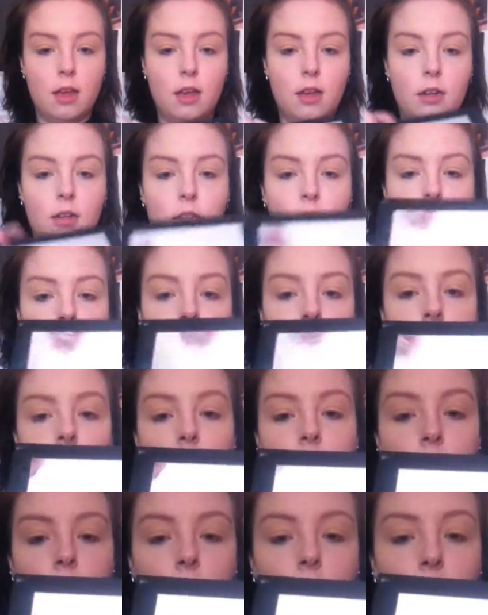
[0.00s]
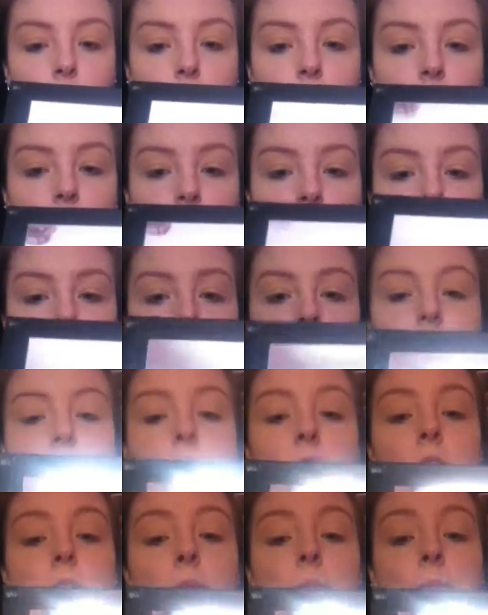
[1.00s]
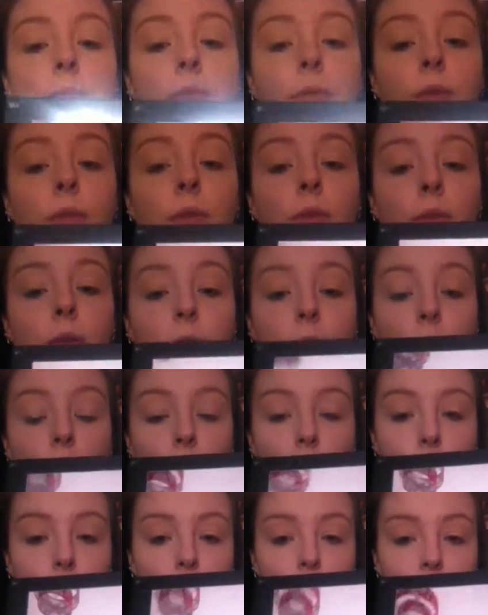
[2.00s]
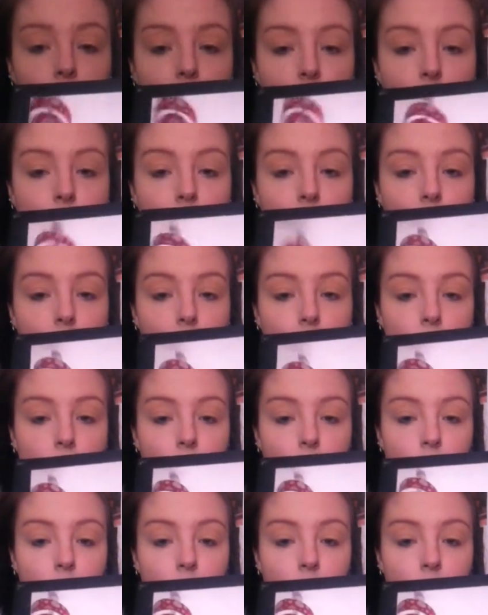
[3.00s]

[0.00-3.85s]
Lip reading: and it's going to be this colour here, which is like a